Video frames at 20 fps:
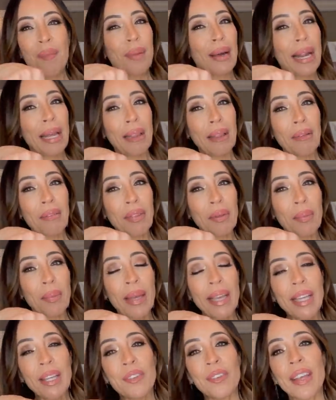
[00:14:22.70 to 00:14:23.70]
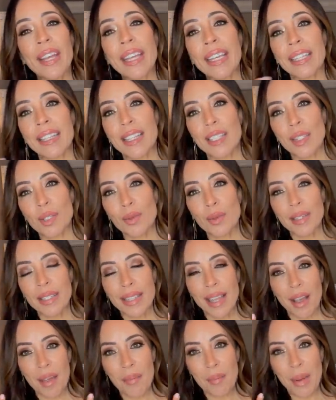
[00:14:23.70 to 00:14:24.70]
I love the pink ring. This was
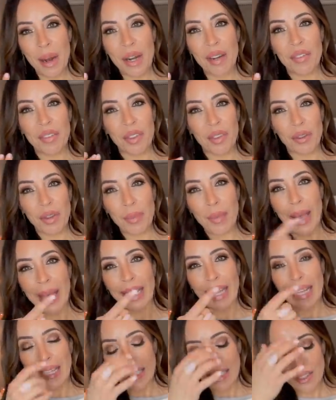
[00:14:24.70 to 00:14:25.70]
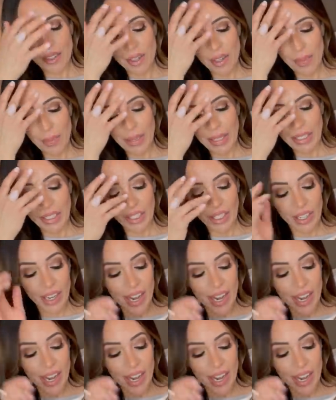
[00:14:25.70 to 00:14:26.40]
um, part of a three pack. I'll insert a picture.